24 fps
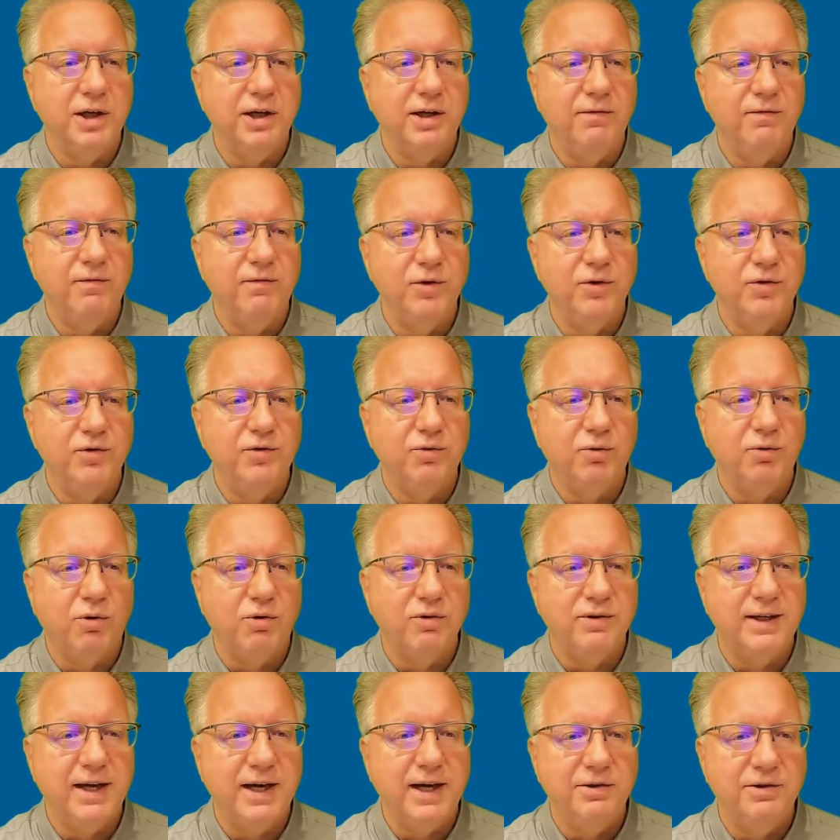And if you
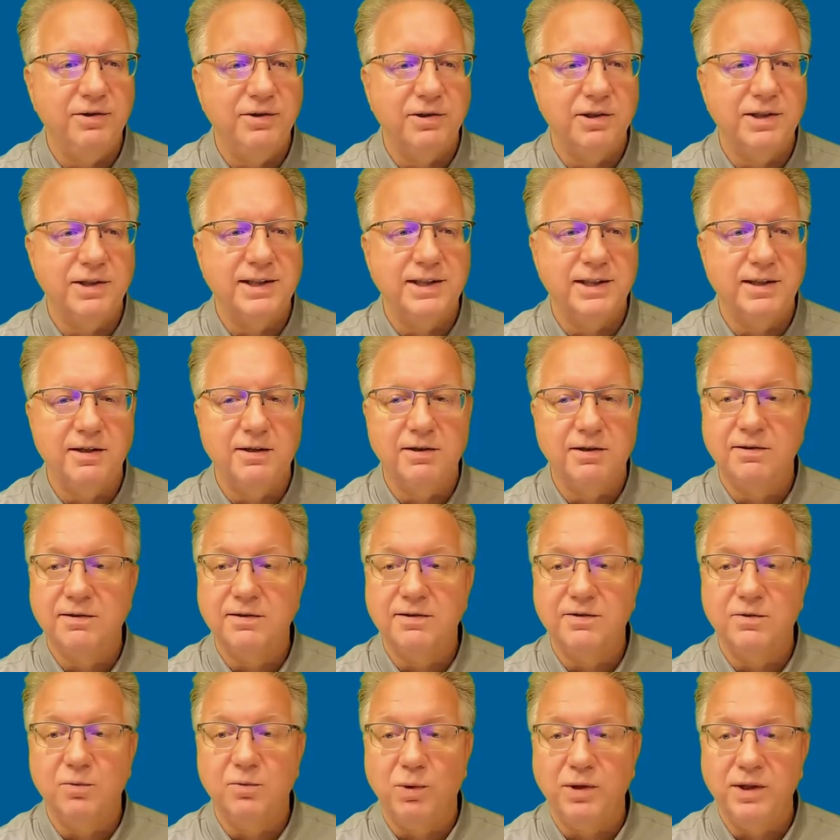scroll down, you'll see
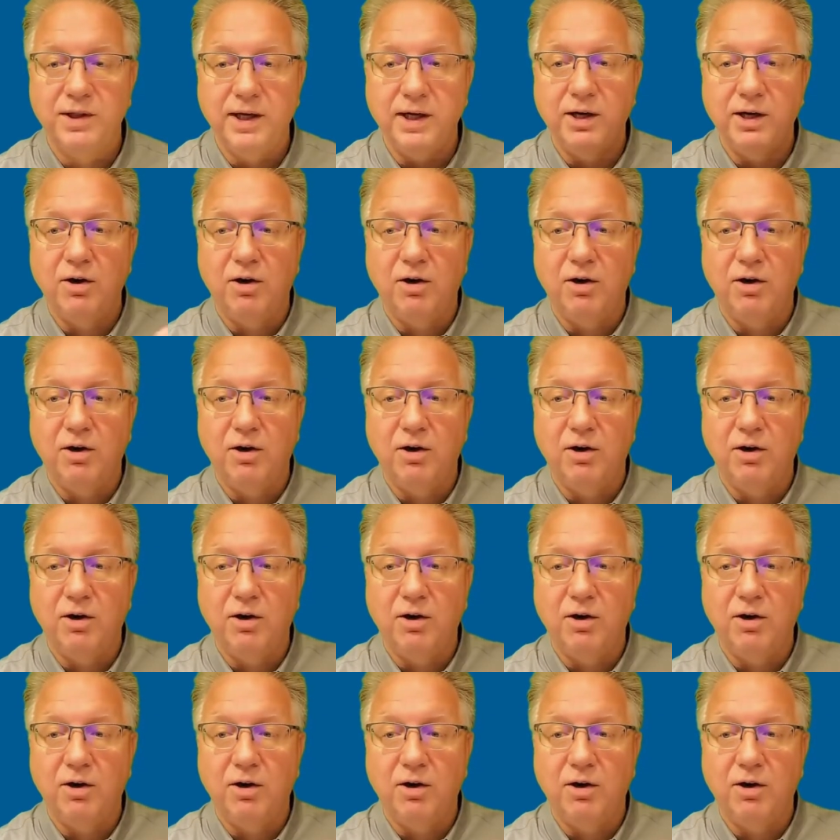there's this one thing